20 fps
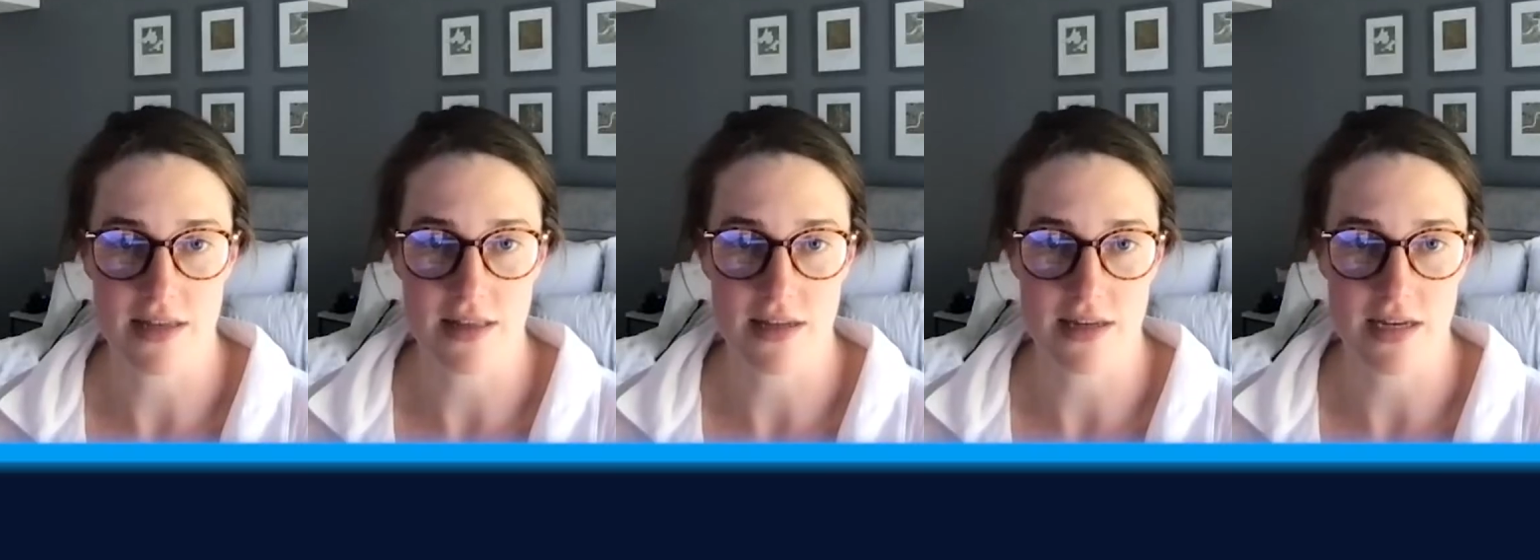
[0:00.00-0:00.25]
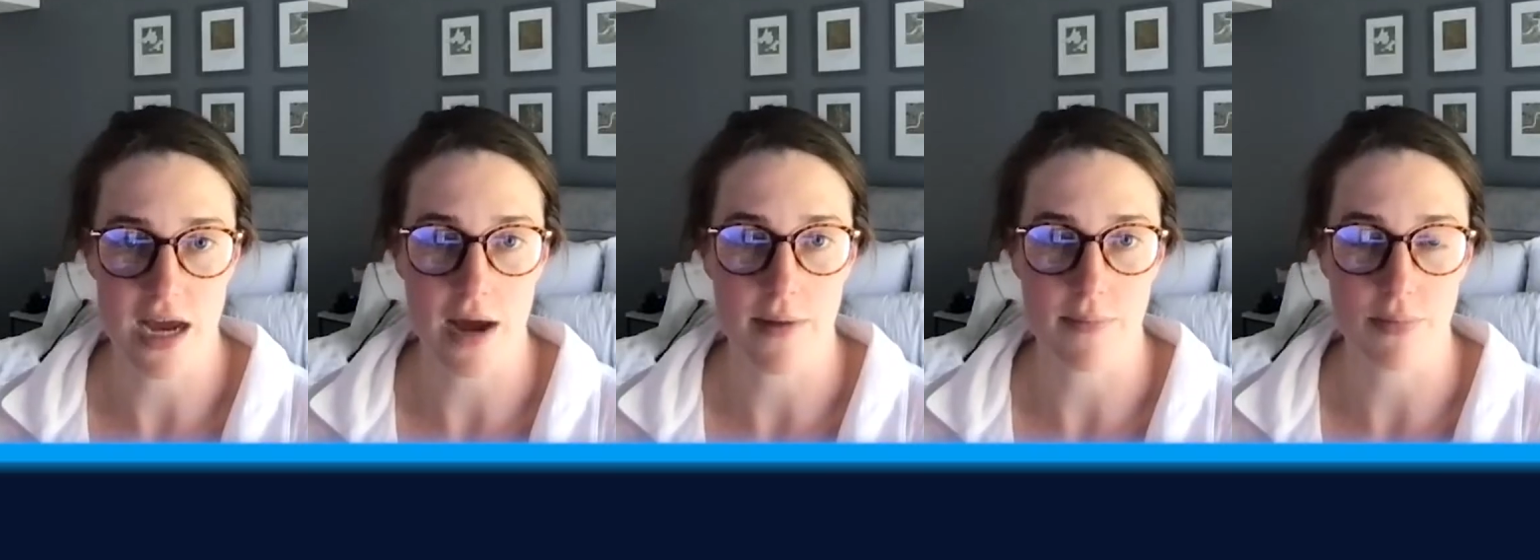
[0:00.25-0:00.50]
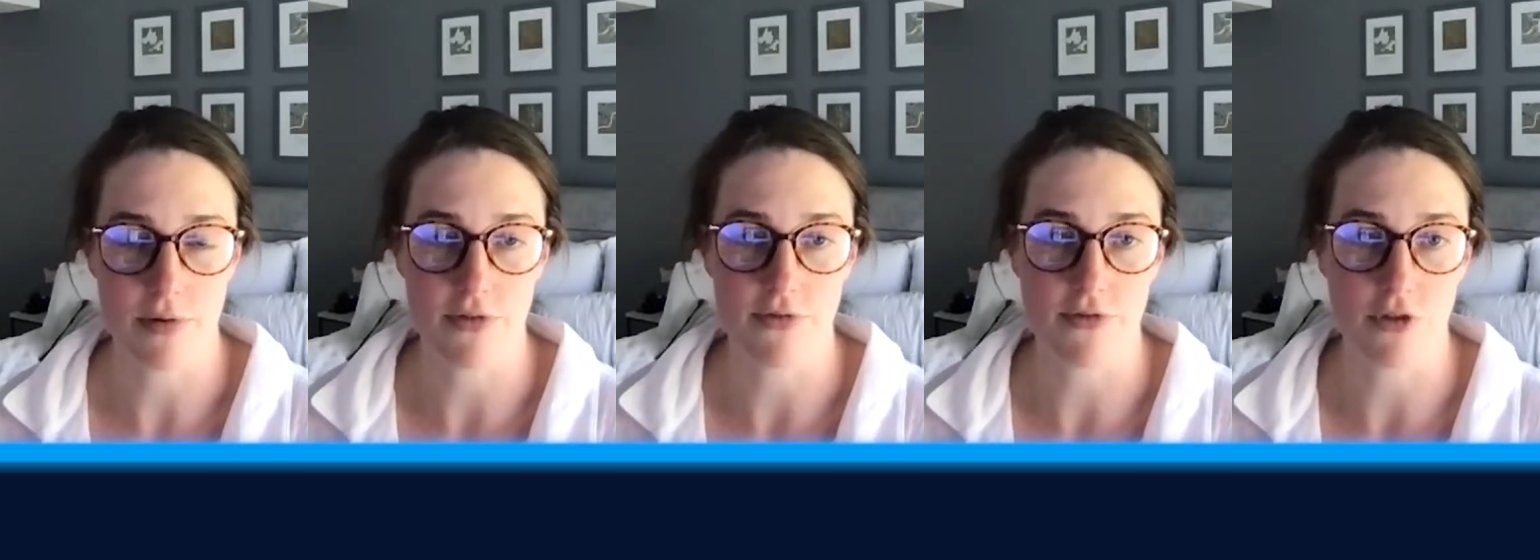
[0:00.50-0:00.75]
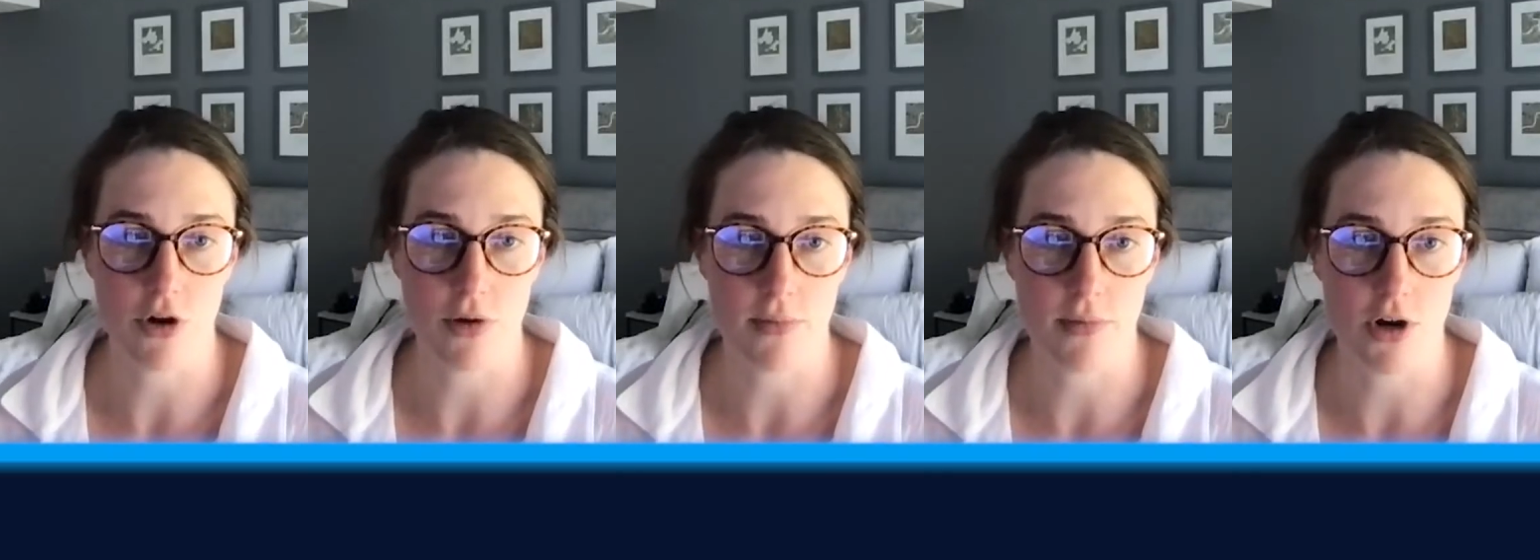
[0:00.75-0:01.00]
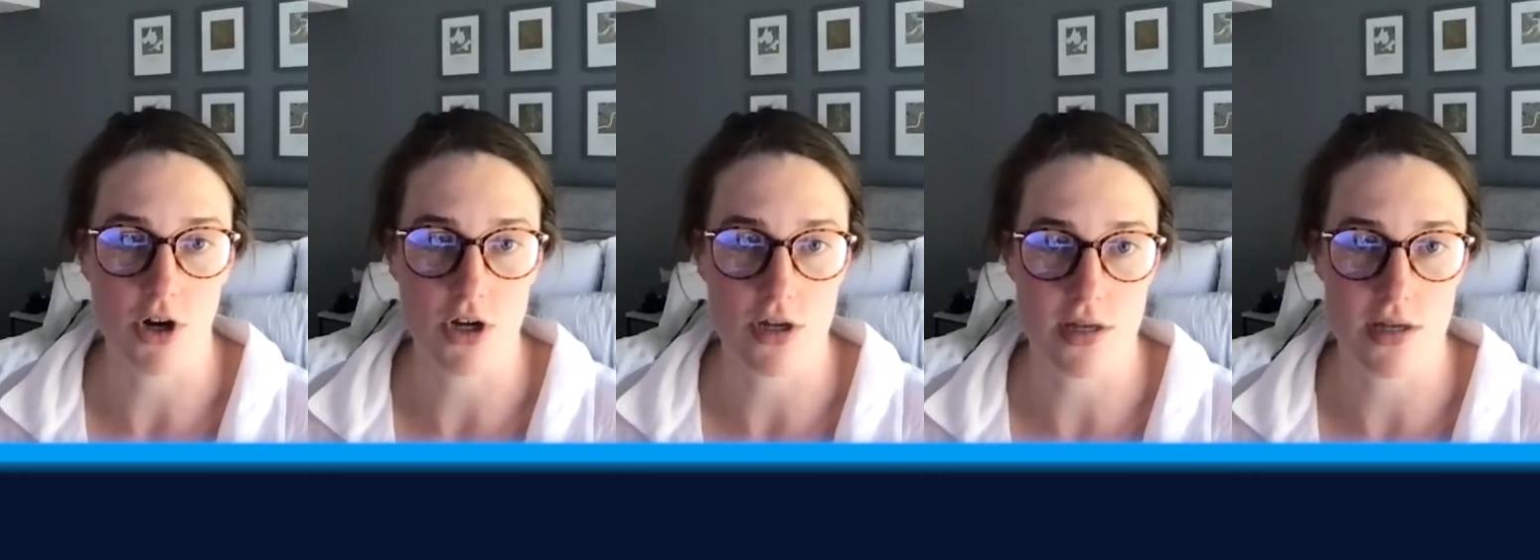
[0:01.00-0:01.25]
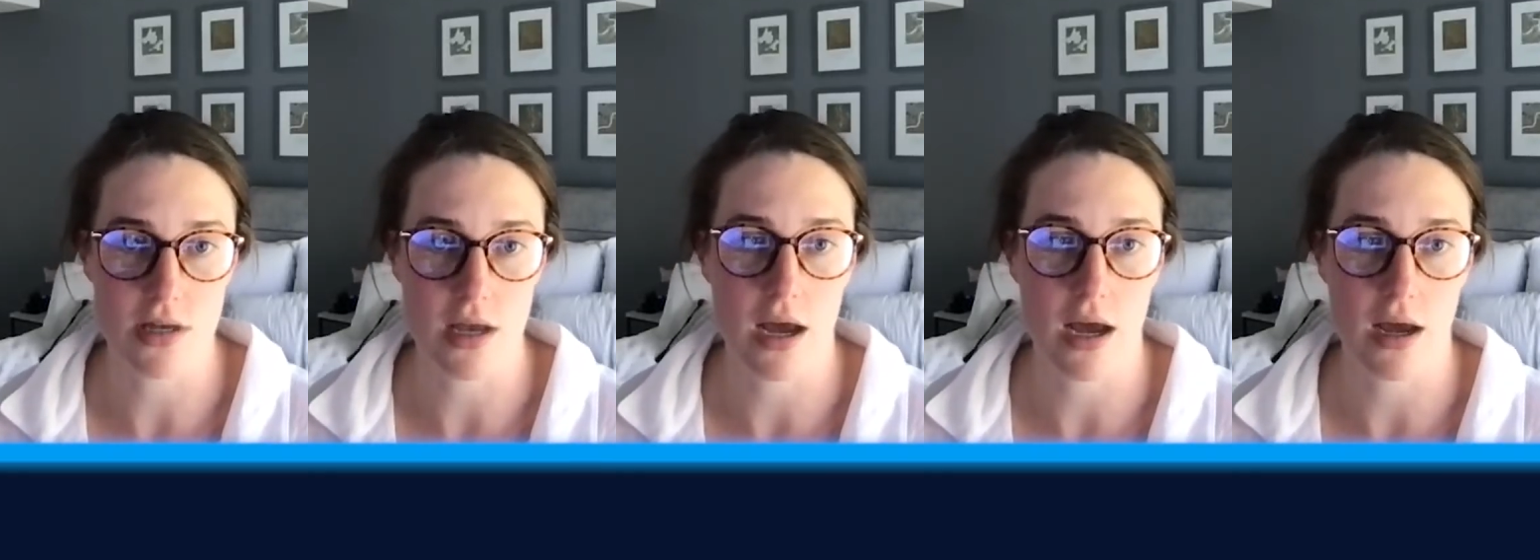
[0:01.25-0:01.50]
in the top
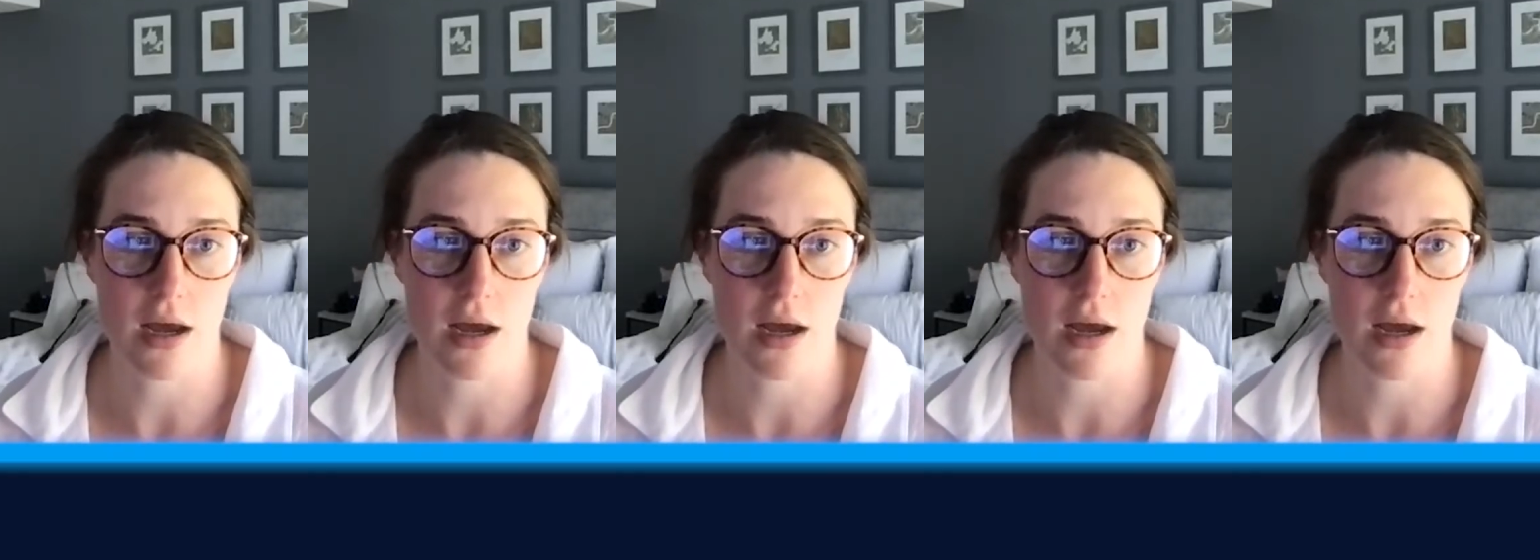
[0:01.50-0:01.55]
performers